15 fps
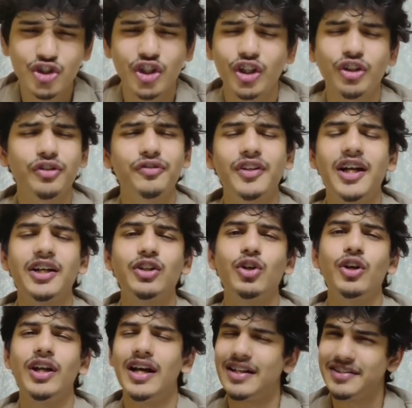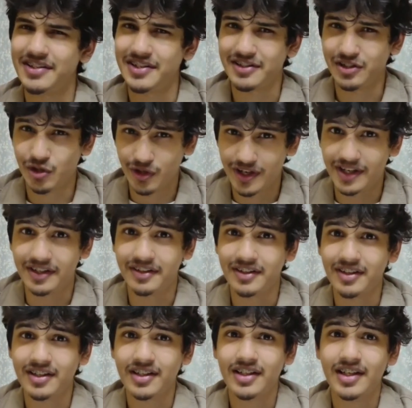a chunk of land called Alsace-Lorraine,
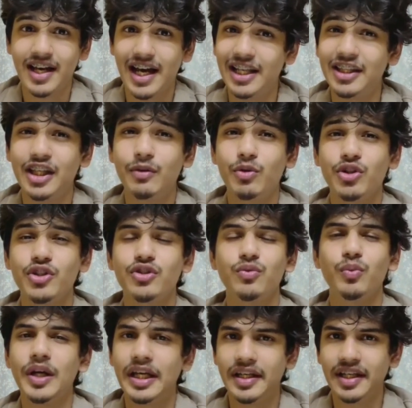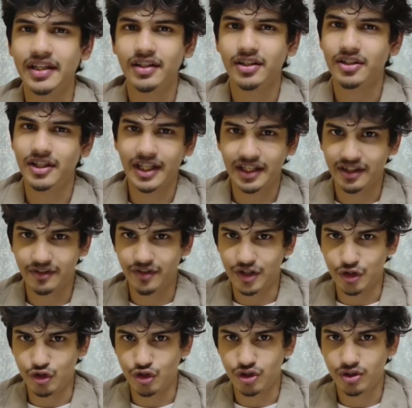and they were just waiting to take
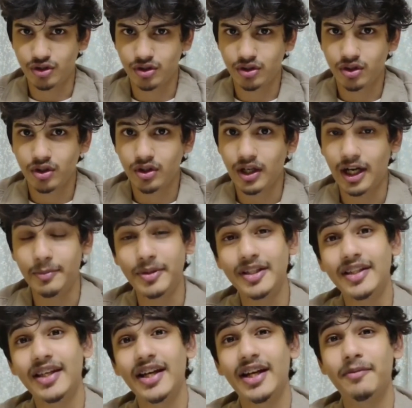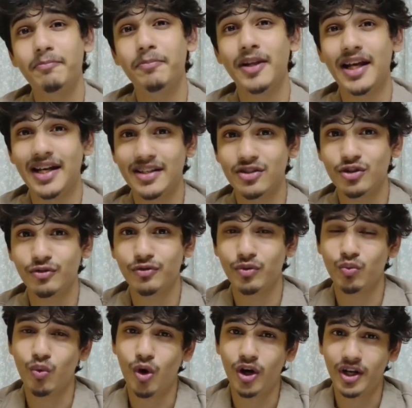revenge. I mean, they had plans of a
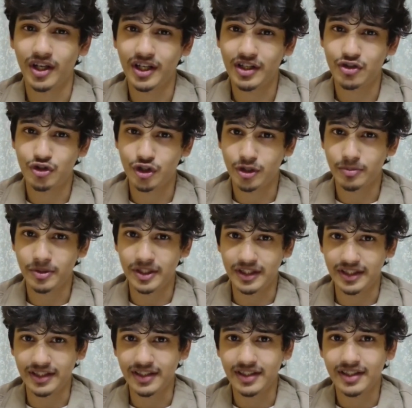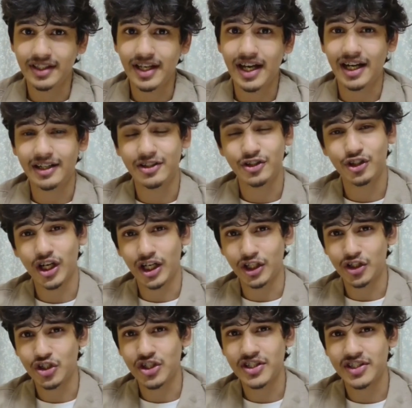war against Germany and
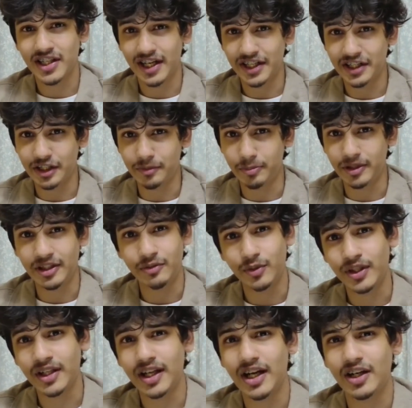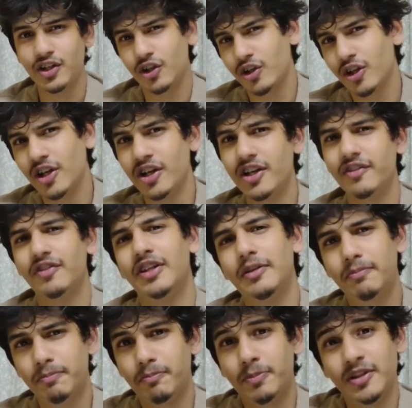strategies lined up even at a
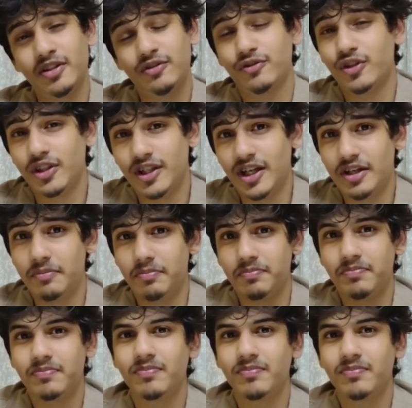relatively peaceful time.